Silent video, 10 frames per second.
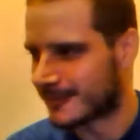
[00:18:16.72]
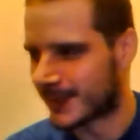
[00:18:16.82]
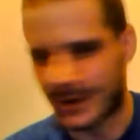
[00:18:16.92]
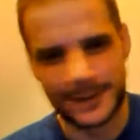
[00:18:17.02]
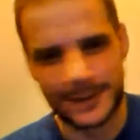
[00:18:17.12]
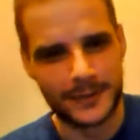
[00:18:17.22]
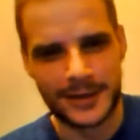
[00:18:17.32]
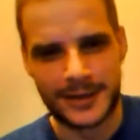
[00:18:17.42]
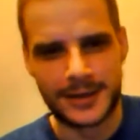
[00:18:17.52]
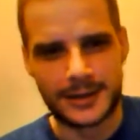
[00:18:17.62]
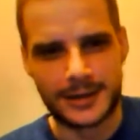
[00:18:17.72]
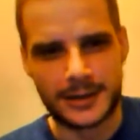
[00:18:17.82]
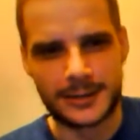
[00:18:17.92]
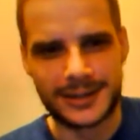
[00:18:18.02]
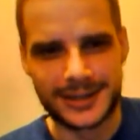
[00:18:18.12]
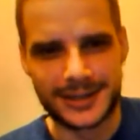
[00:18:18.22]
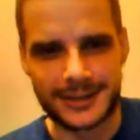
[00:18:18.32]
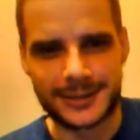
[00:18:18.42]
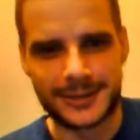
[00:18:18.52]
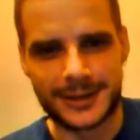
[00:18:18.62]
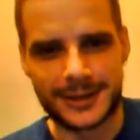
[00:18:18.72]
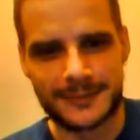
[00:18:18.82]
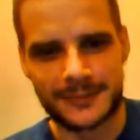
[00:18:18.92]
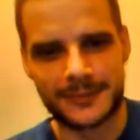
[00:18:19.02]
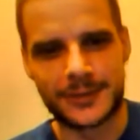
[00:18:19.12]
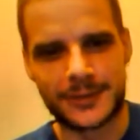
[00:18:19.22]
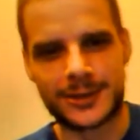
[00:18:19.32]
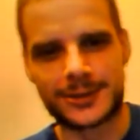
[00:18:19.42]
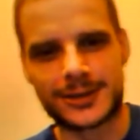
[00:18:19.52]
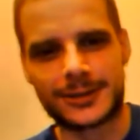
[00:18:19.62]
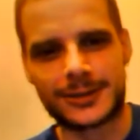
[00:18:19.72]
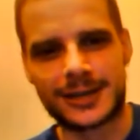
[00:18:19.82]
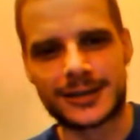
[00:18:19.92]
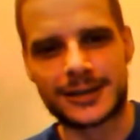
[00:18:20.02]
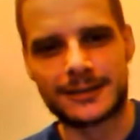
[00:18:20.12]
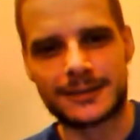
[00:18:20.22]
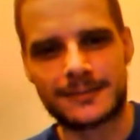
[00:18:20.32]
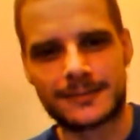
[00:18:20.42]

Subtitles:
Okay. I've been Desirous Prime. You shall see me next time.